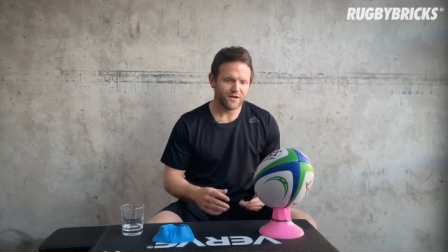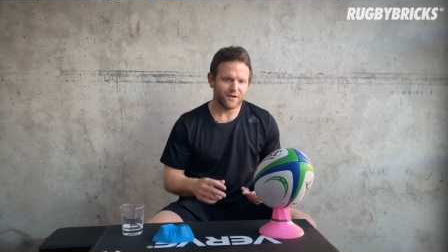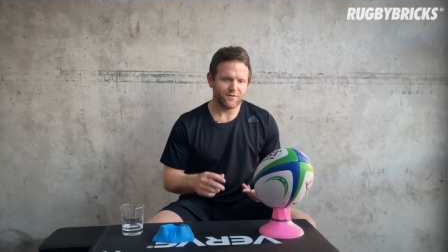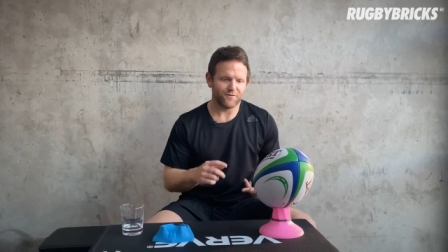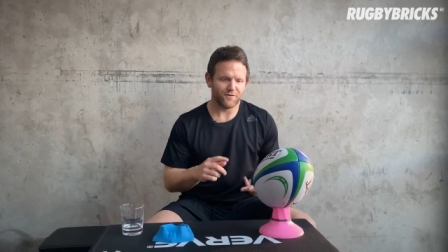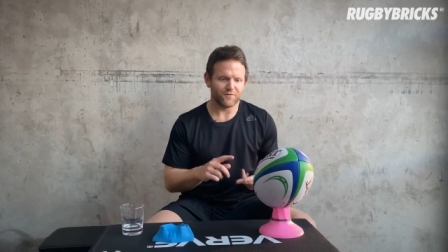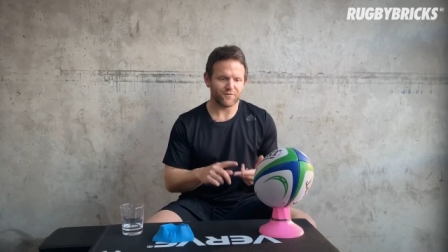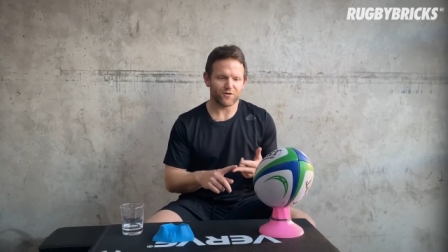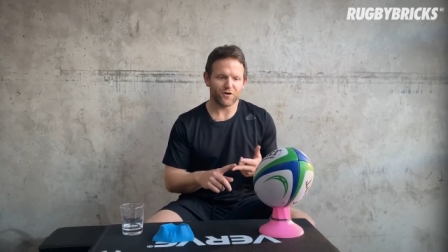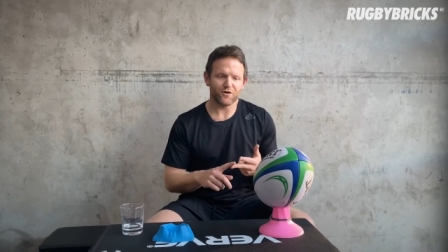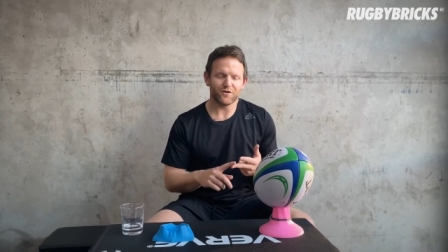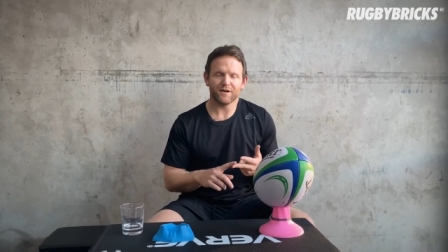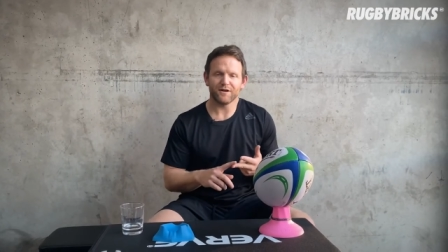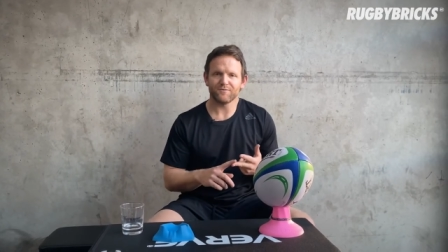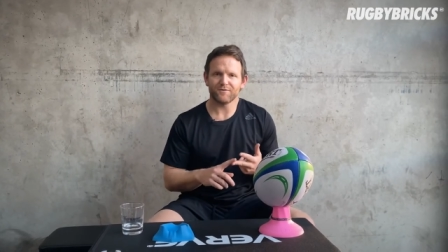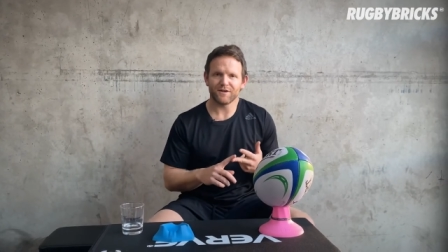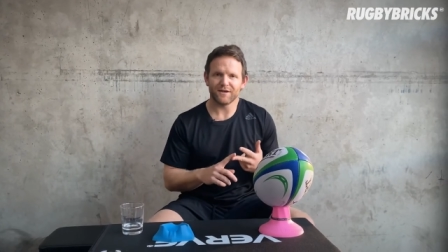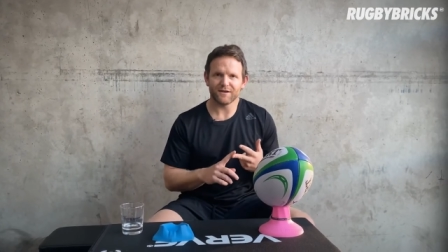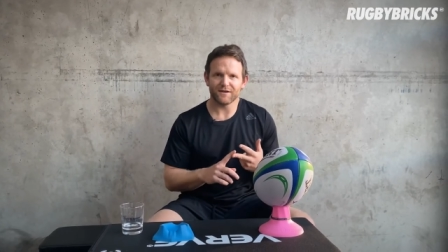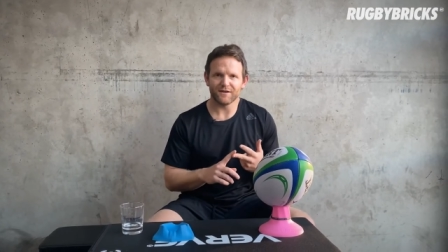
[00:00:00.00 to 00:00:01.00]
if you've grown
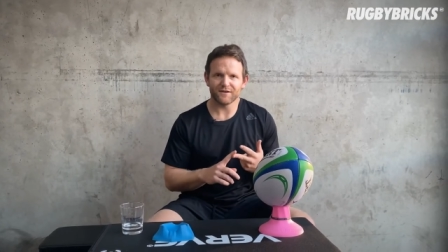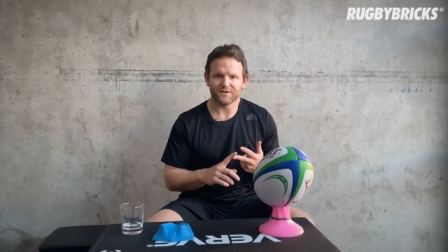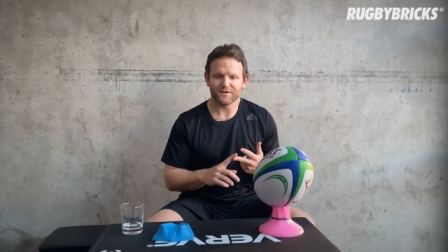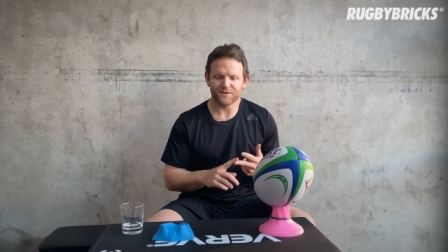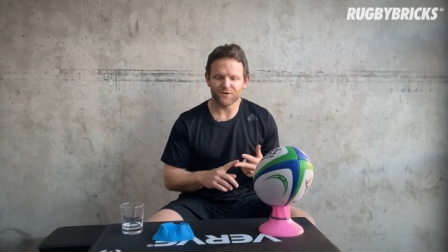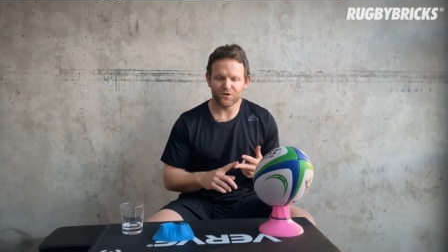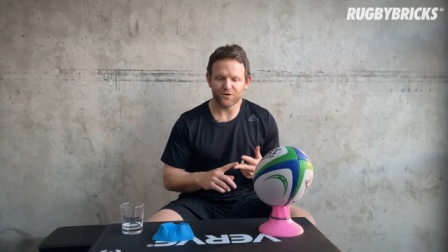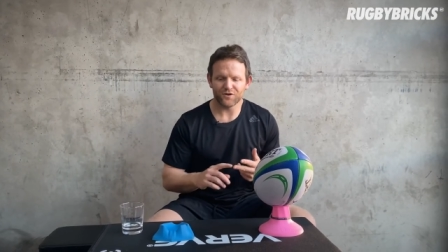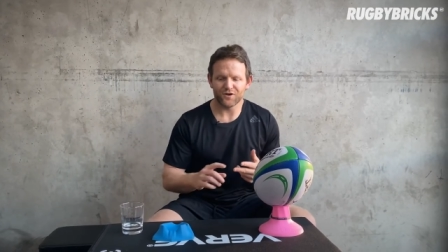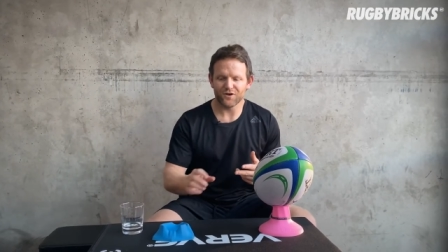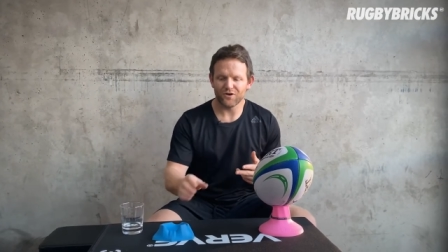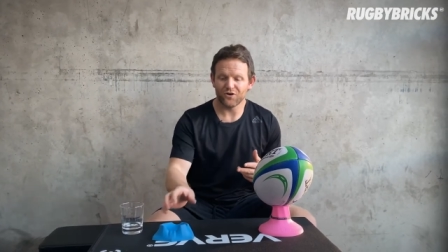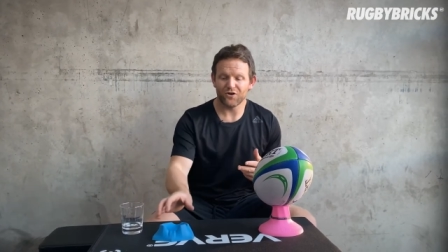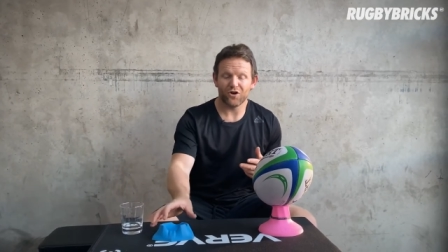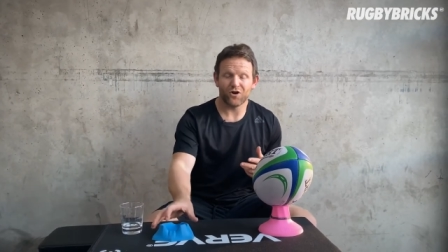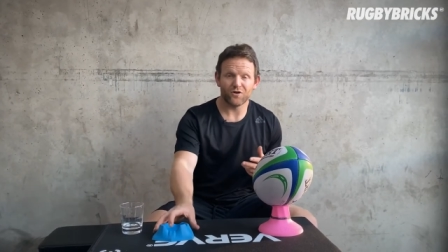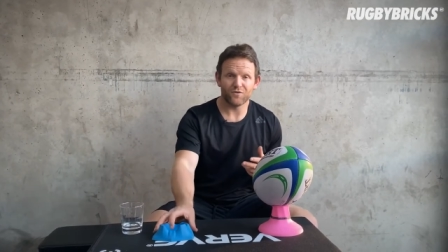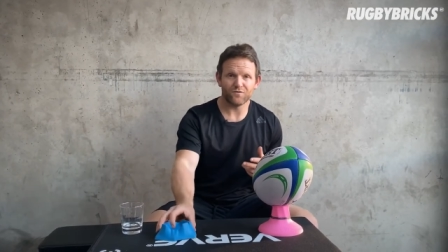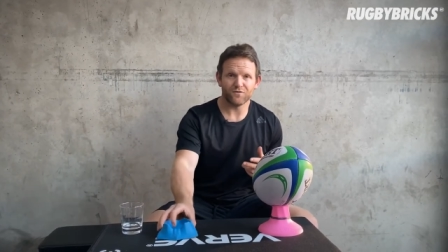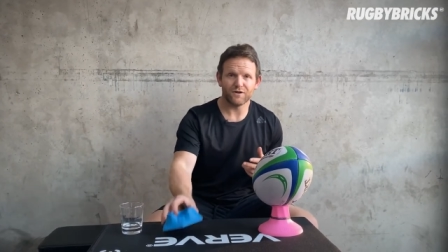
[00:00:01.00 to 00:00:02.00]
up kicking soccer, I'd